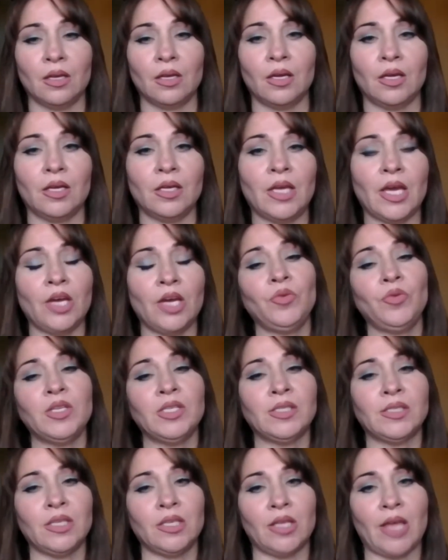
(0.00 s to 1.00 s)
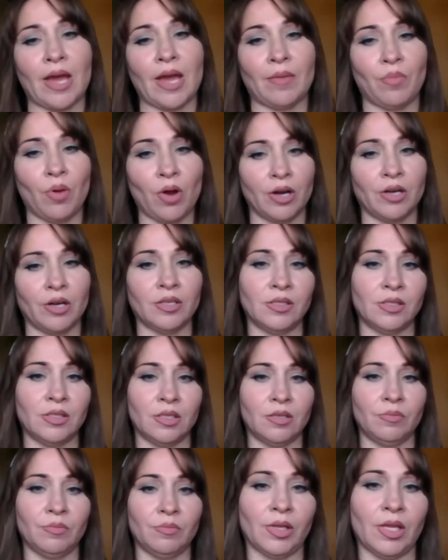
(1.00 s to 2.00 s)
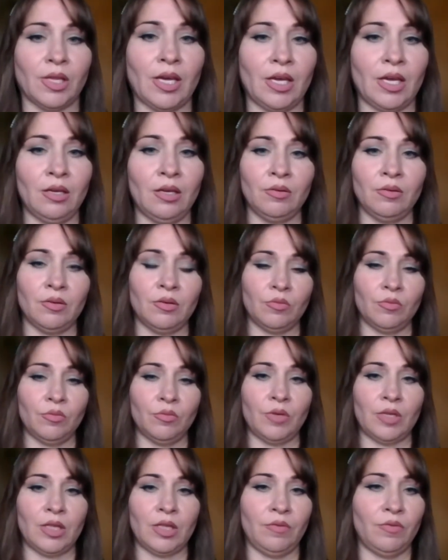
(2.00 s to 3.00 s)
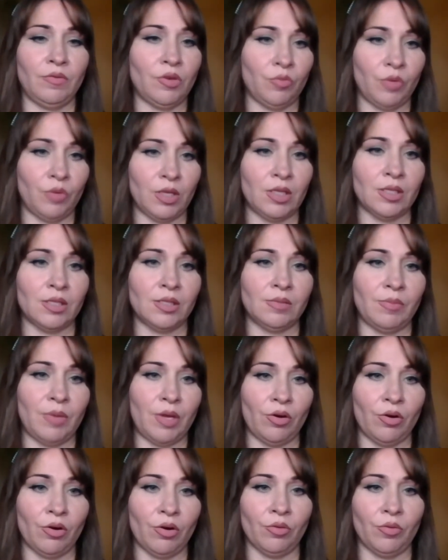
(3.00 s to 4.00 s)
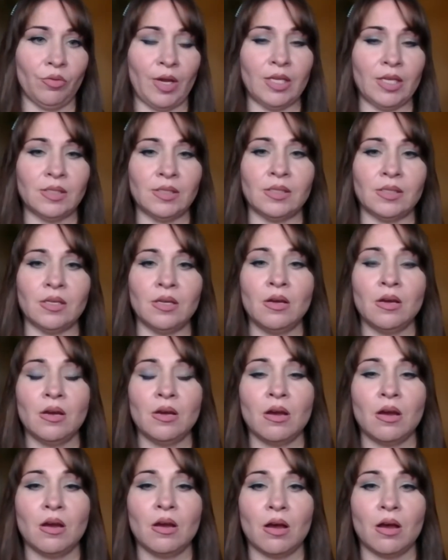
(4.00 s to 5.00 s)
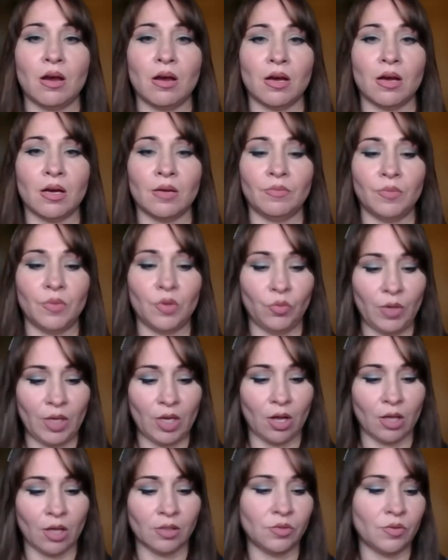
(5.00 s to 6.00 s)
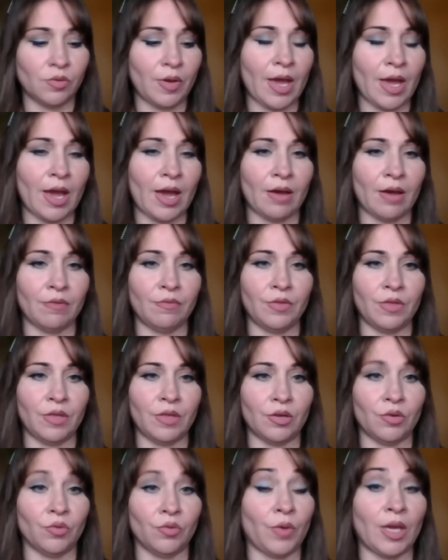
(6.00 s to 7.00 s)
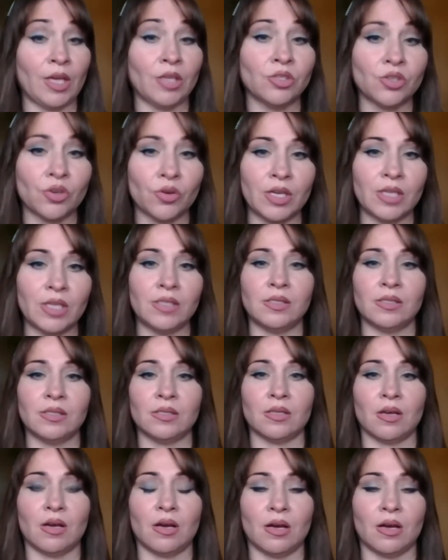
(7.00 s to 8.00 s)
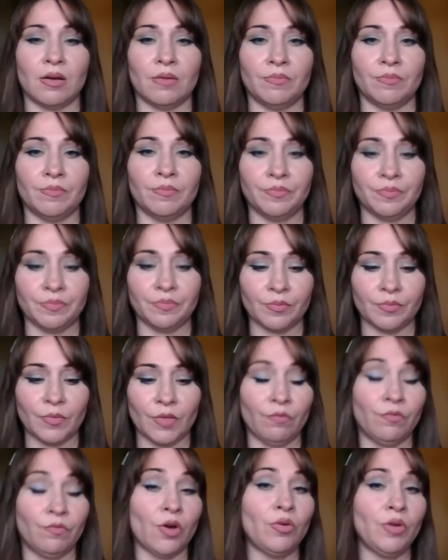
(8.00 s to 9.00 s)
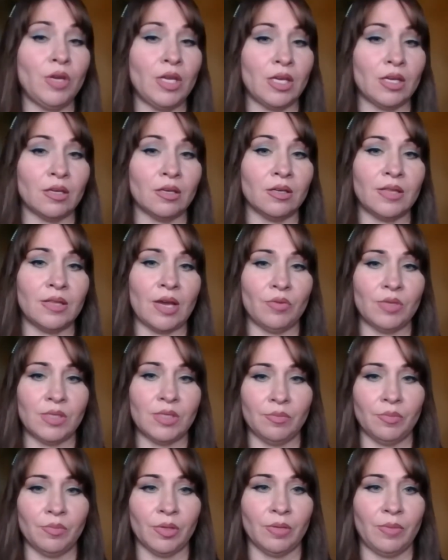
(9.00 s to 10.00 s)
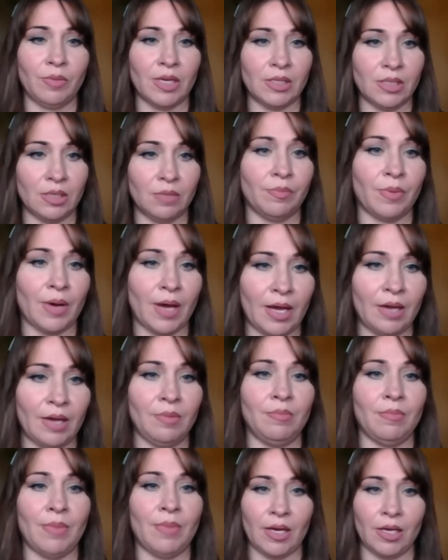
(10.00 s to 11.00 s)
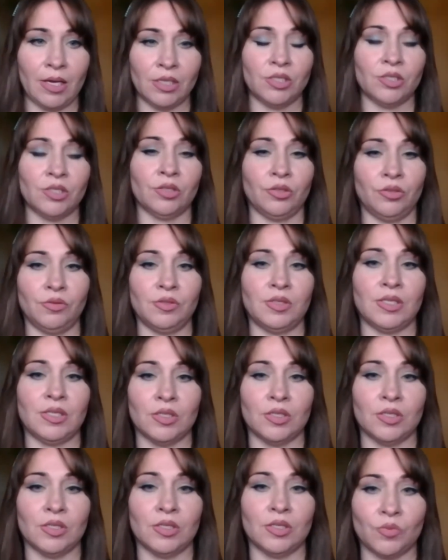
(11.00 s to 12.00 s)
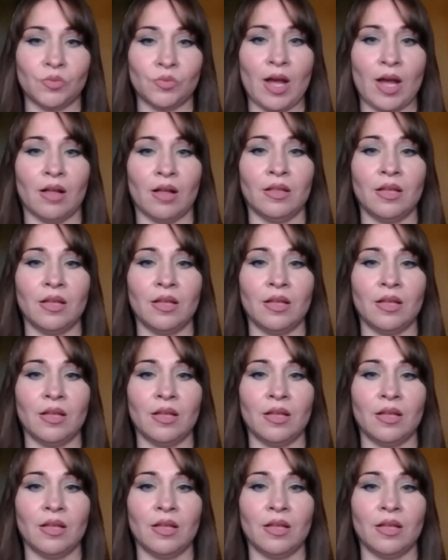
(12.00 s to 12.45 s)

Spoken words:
Again, we see that partisan play even with this mayoral race. We also have the ranked choice voting that was implemented by Maggie Toulouse as well.